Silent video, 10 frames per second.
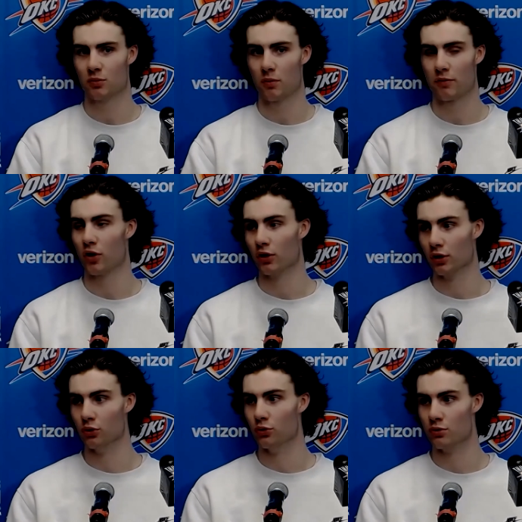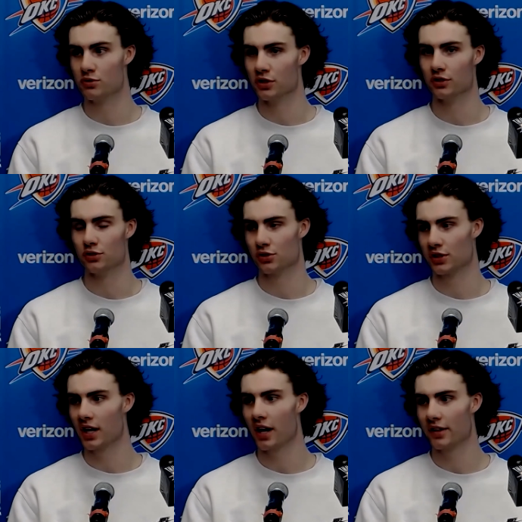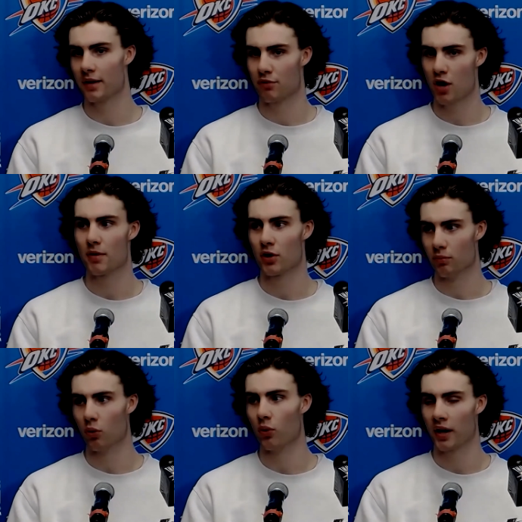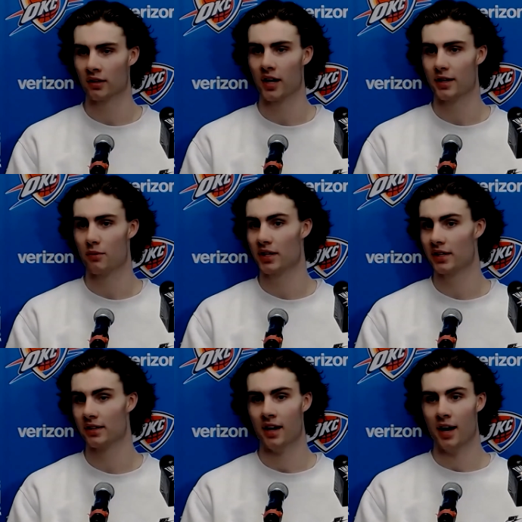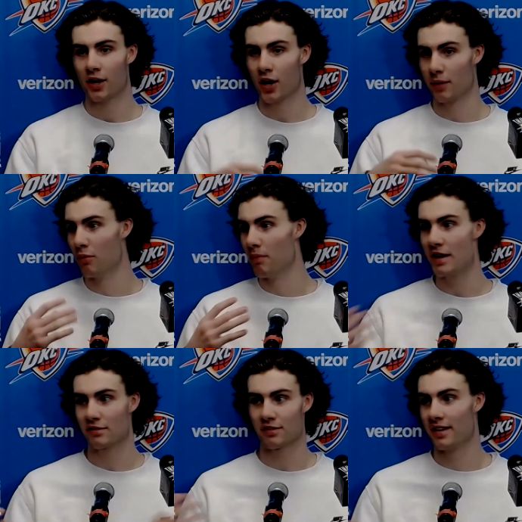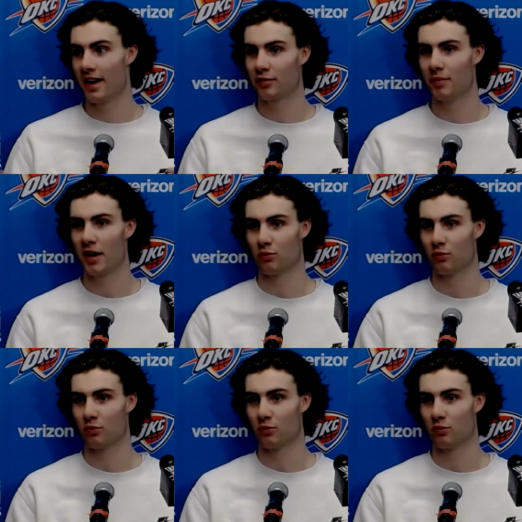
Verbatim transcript: when we've got Lu, who's going to usually guard that primary ball handler, and then we can kind of put Bayes on that next best,